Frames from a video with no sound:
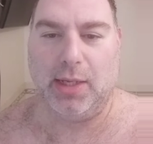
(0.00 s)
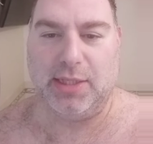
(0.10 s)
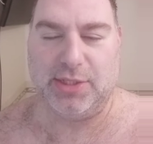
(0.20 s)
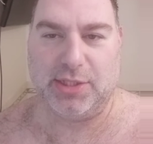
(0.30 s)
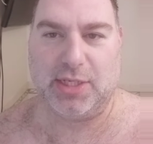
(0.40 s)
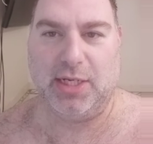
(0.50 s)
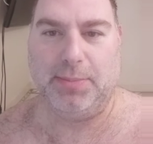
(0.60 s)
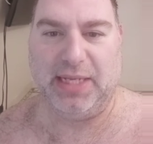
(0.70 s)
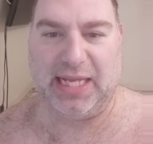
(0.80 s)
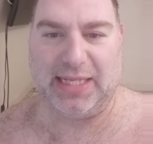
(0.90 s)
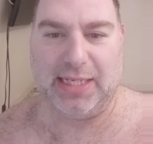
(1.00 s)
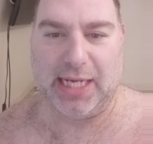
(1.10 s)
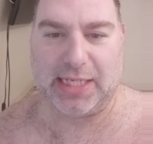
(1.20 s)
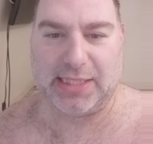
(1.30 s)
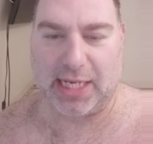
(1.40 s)
This is going to be like the
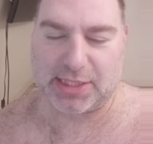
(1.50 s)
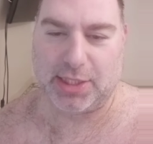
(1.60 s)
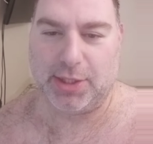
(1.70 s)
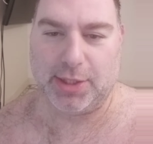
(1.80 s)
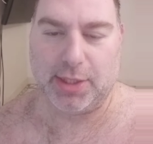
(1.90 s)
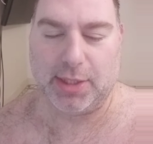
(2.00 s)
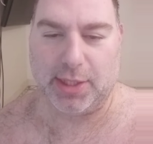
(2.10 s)
next Tesla.